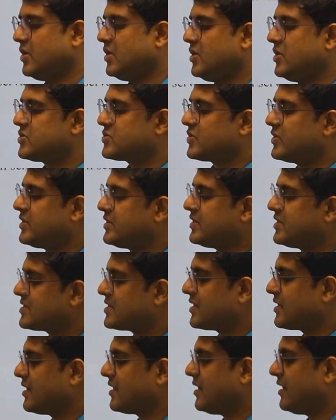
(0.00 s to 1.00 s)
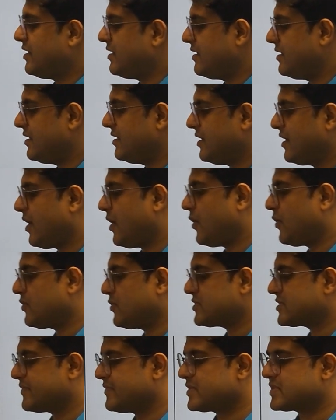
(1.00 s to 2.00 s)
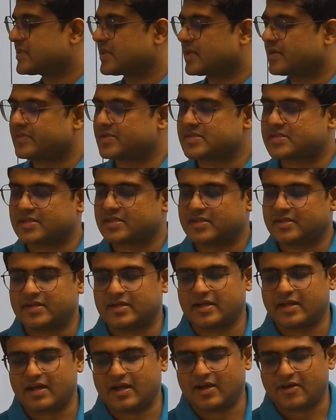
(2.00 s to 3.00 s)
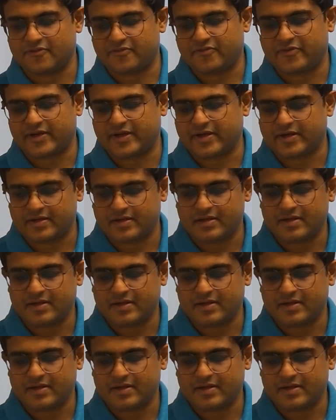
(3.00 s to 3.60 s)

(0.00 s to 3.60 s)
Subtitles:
So, in this regard, how civil servants in India have failed